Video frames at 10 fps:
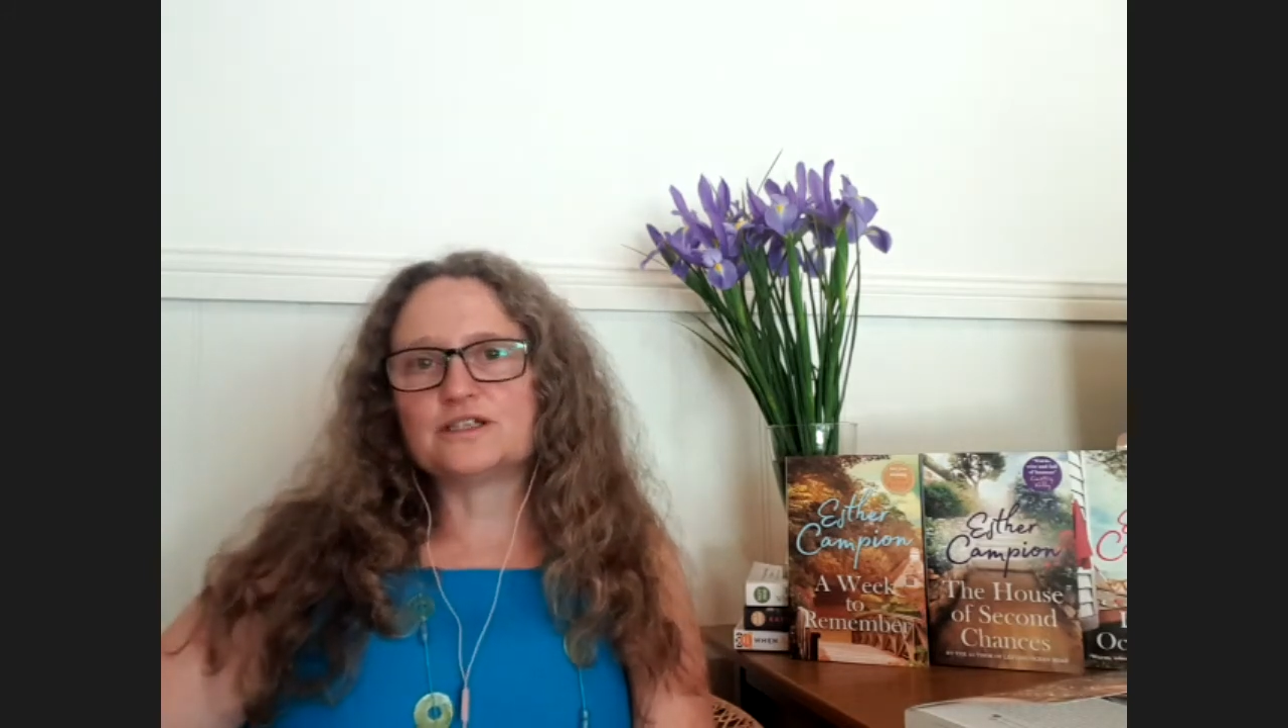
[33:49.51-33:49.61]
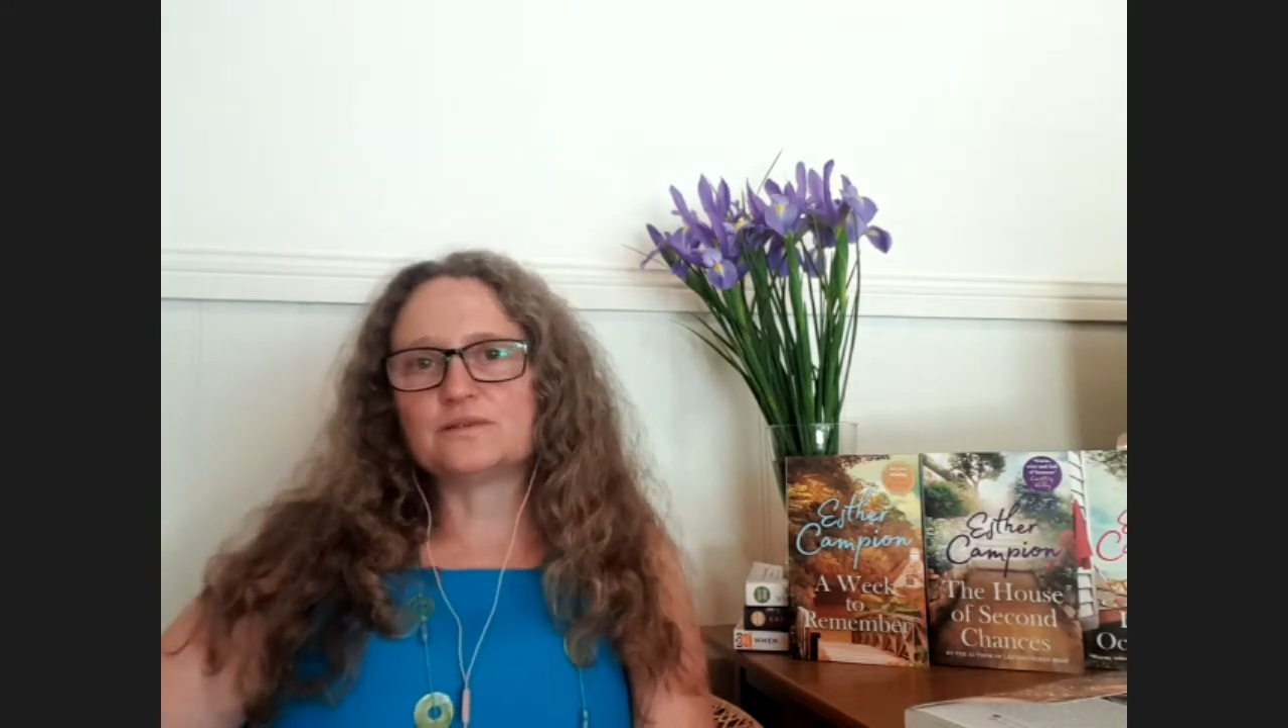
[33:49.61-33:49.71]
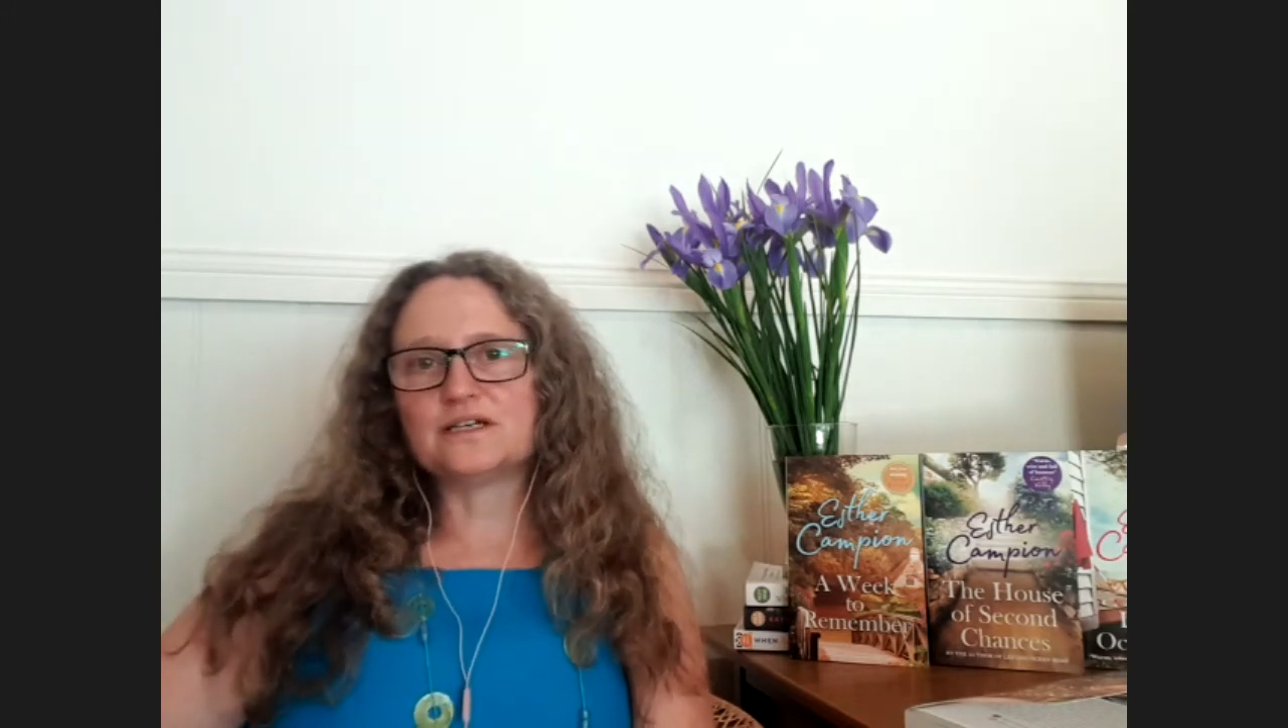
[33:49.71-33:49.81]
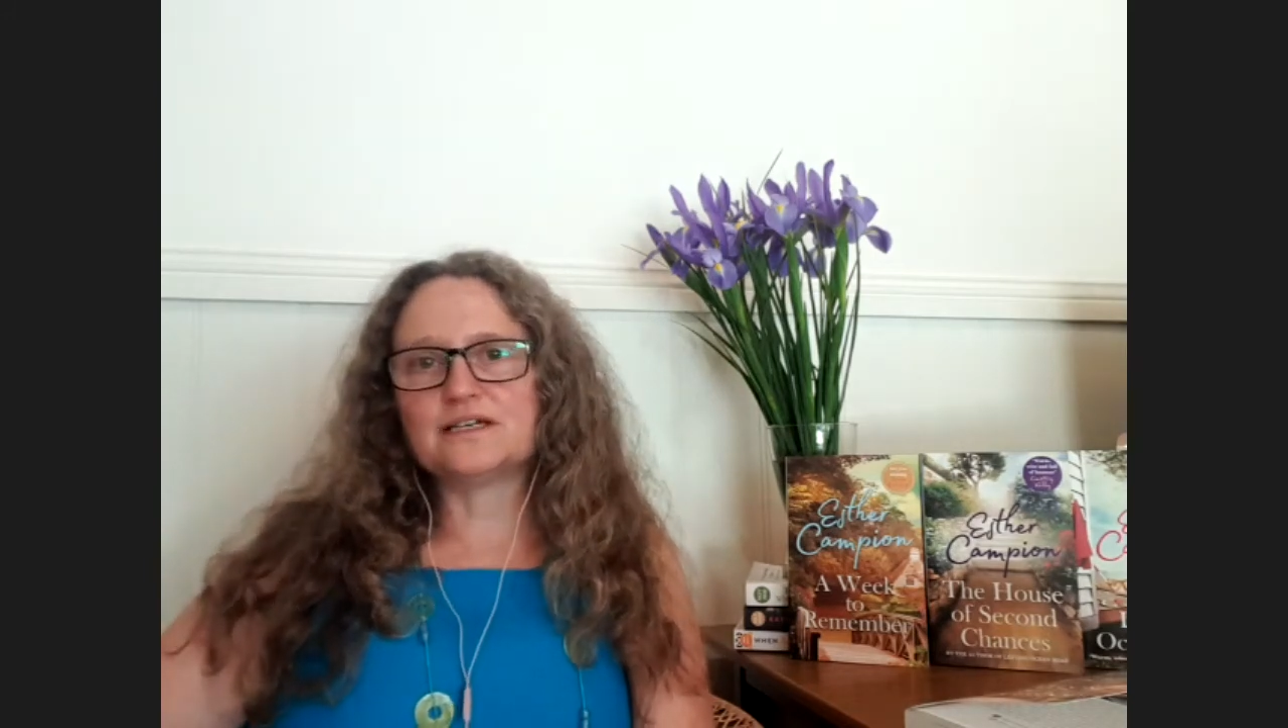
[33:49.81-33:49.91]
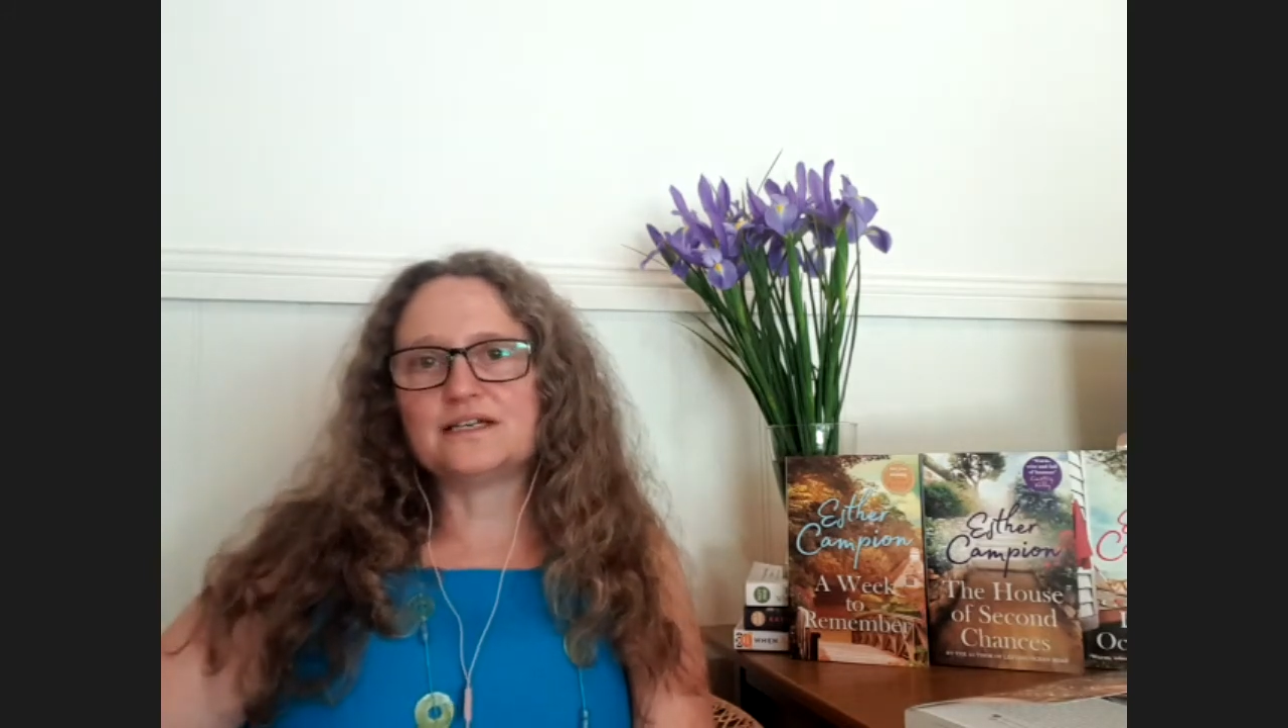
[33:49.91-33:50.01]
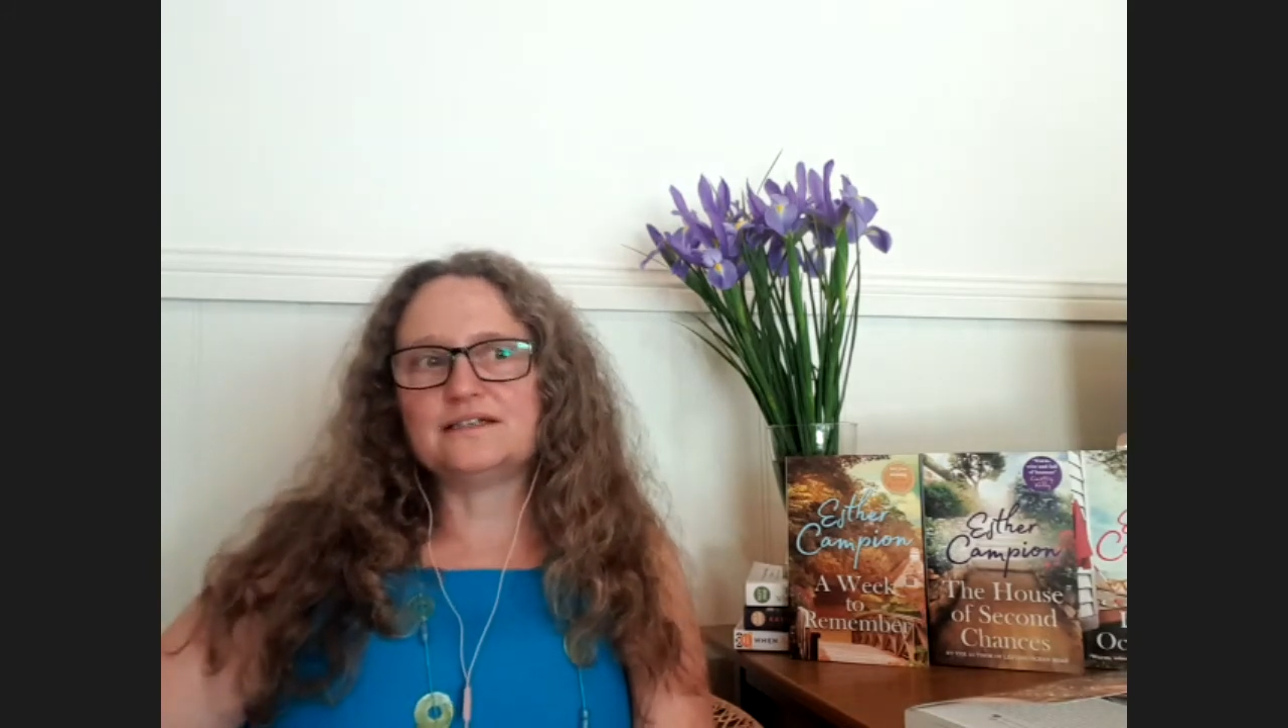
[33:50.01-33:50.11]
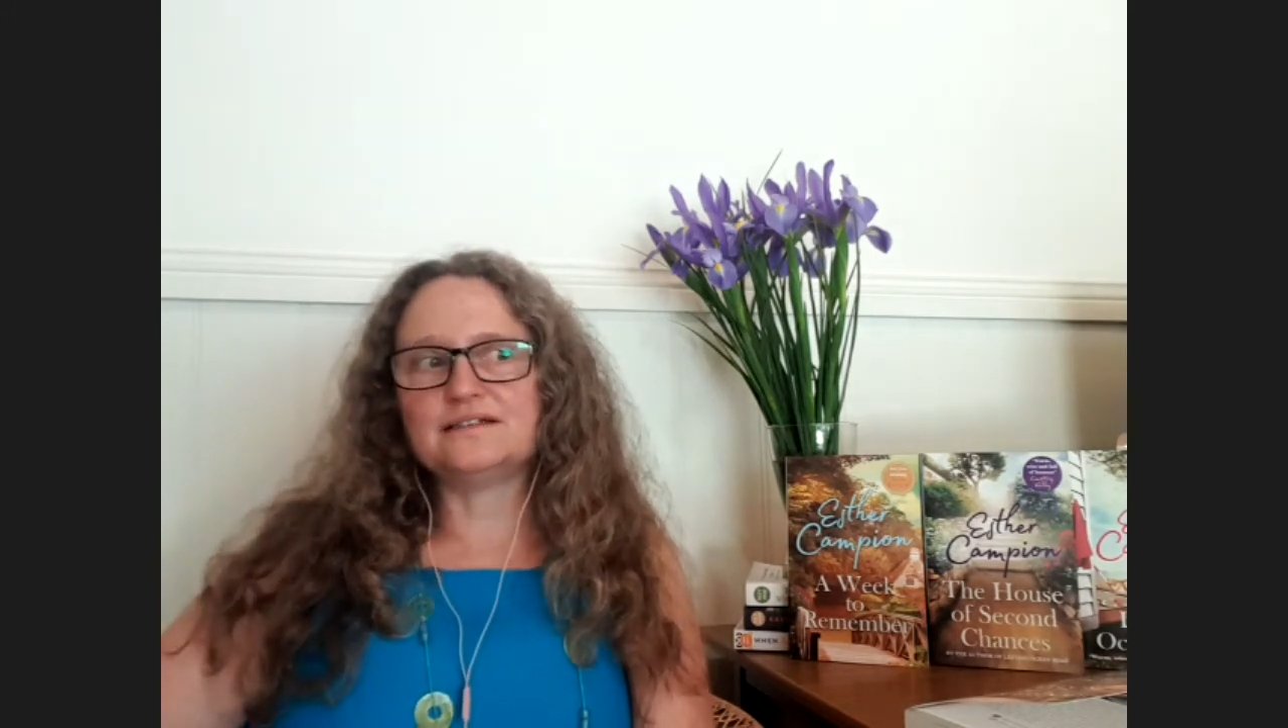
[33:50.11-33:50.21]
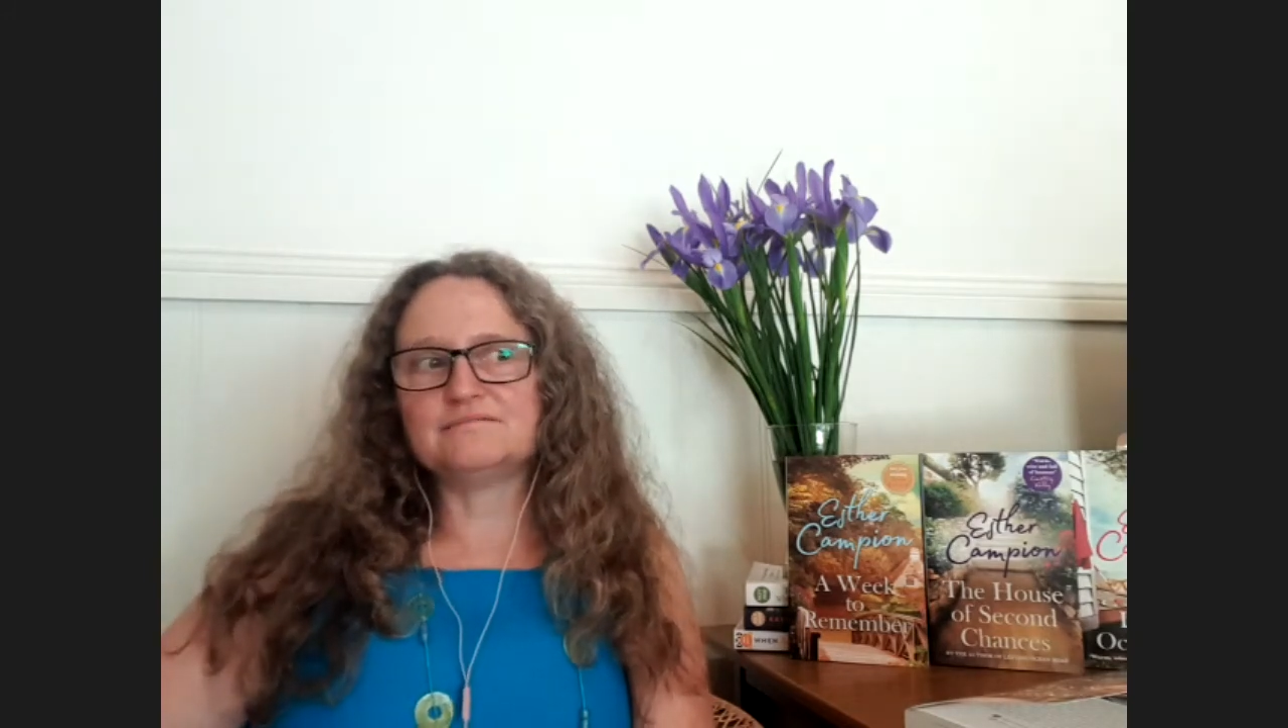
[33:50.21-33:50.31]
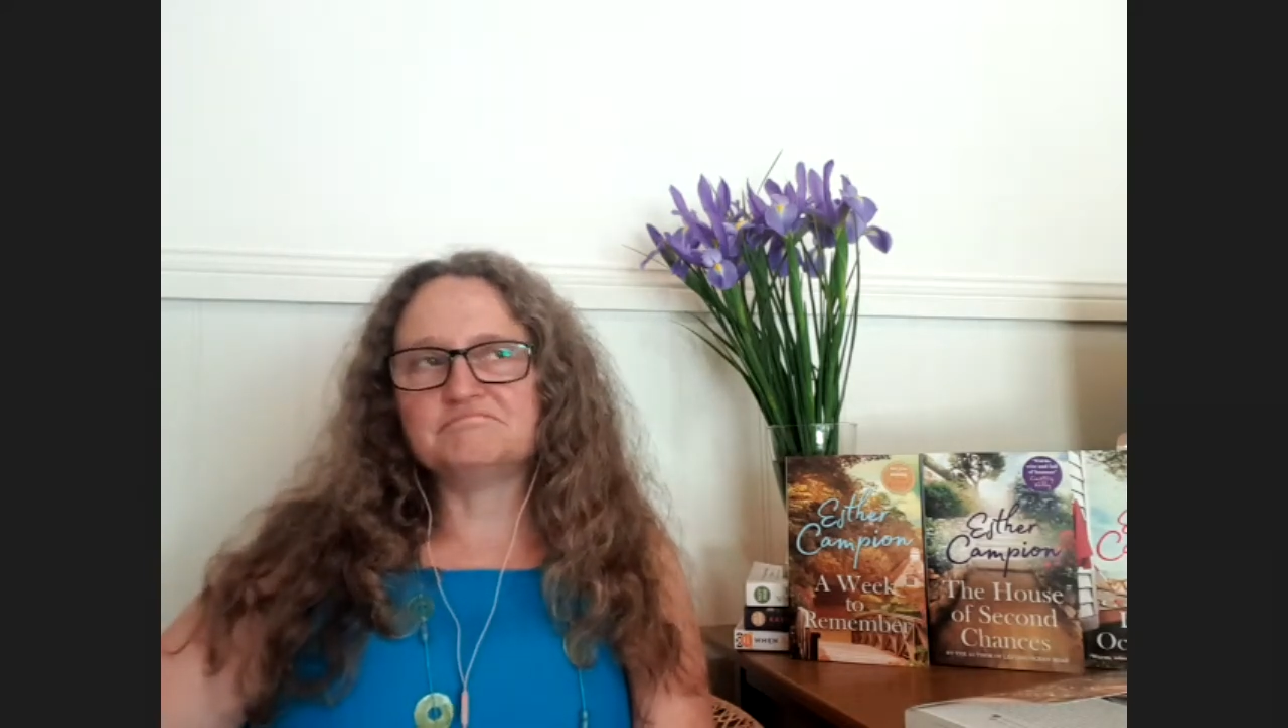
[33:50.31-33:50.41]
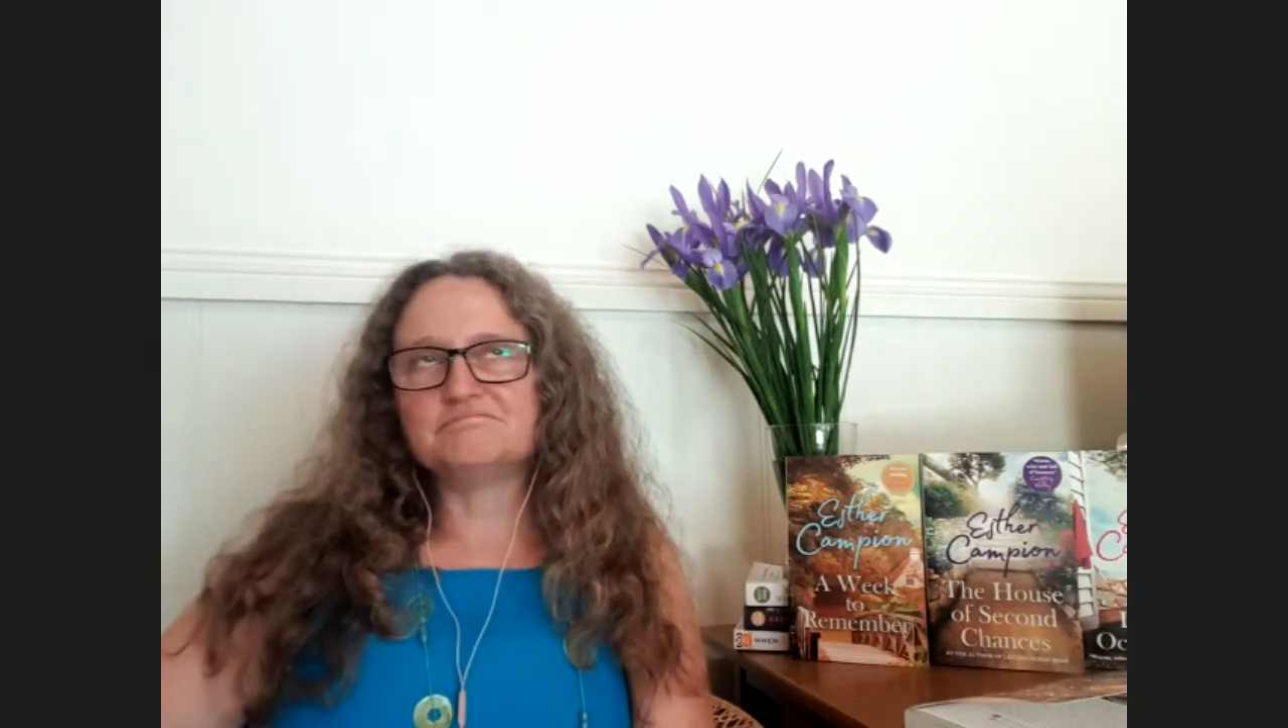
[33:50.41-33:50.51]
red wine, mm.
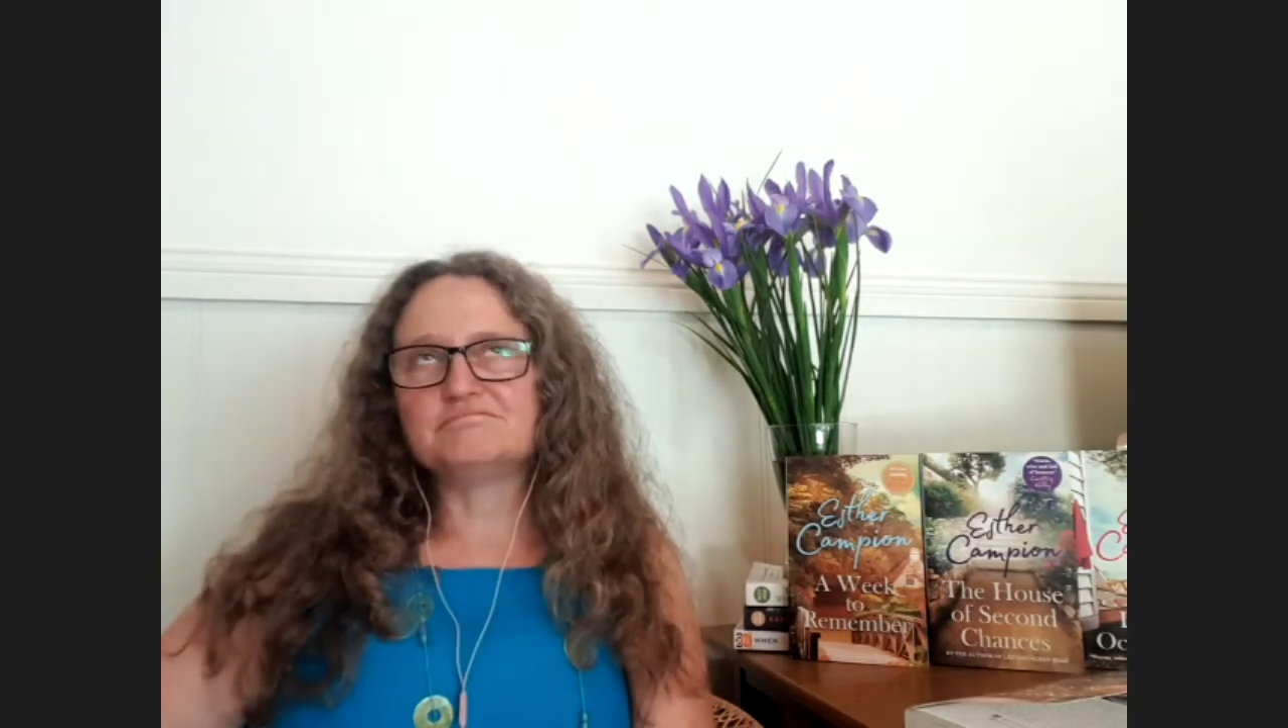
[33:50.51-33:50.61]
and mm-hmm.